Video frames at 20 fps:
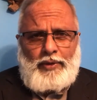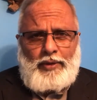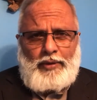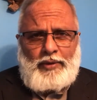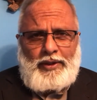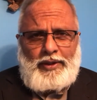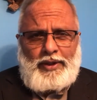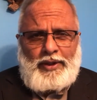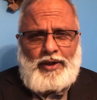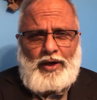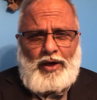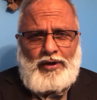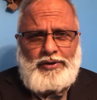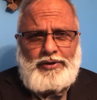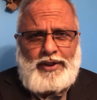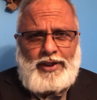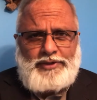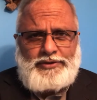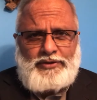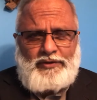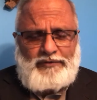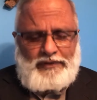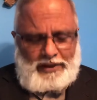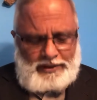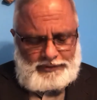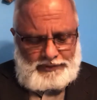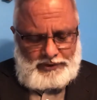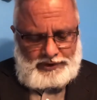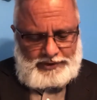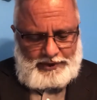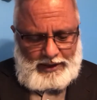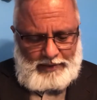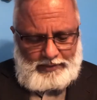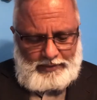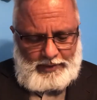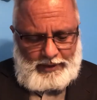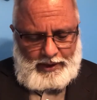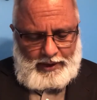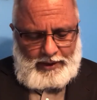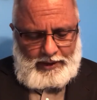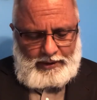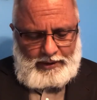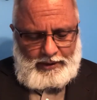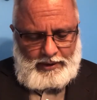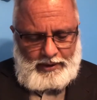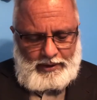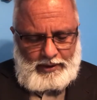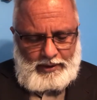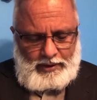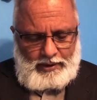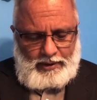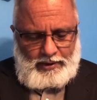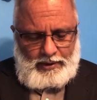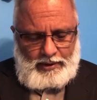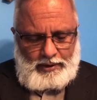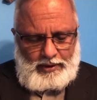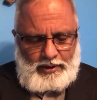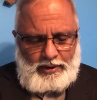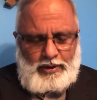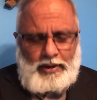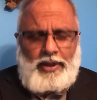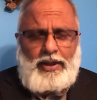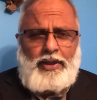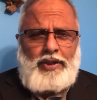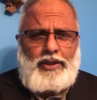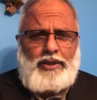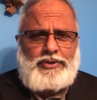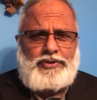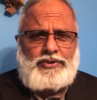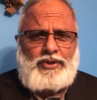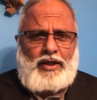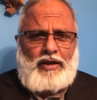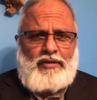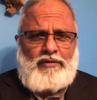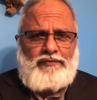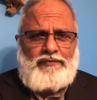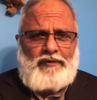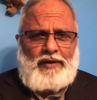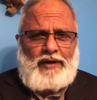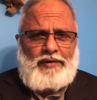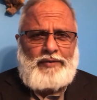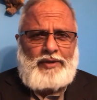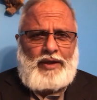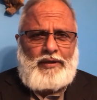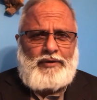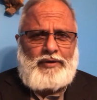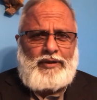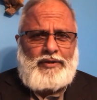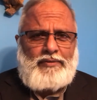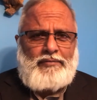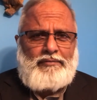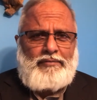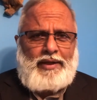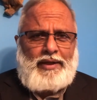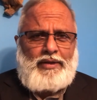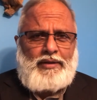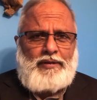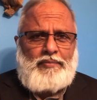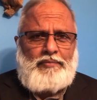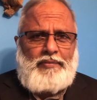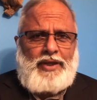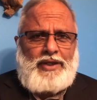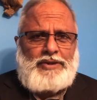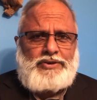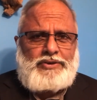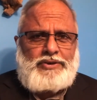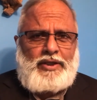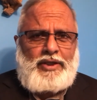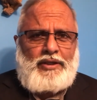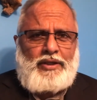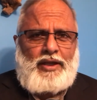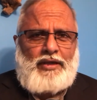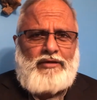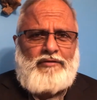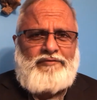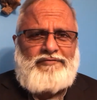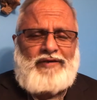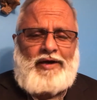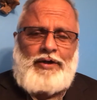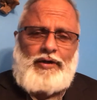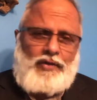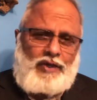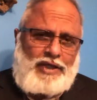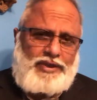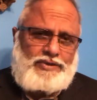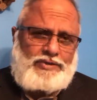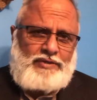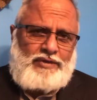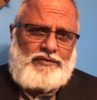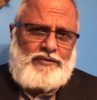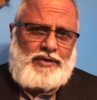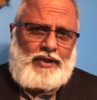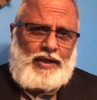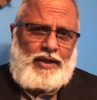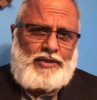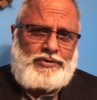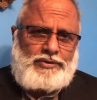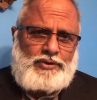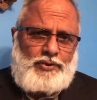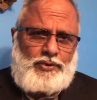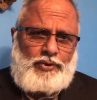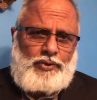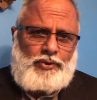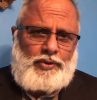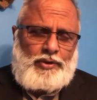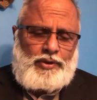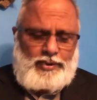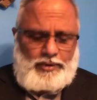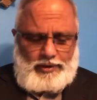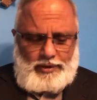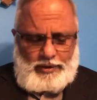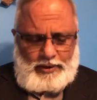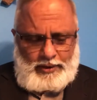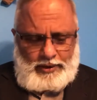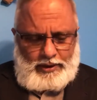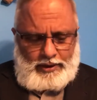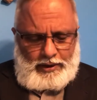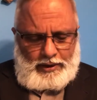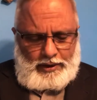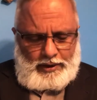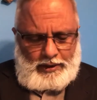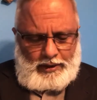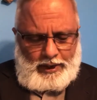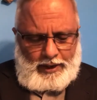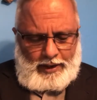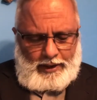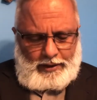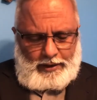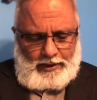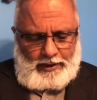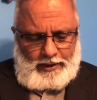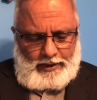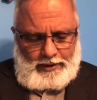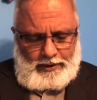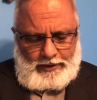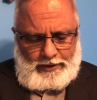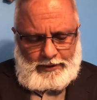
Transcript: in the context of Ezra chapter 9, he is now found out the big sin and the violation of God's law that uh,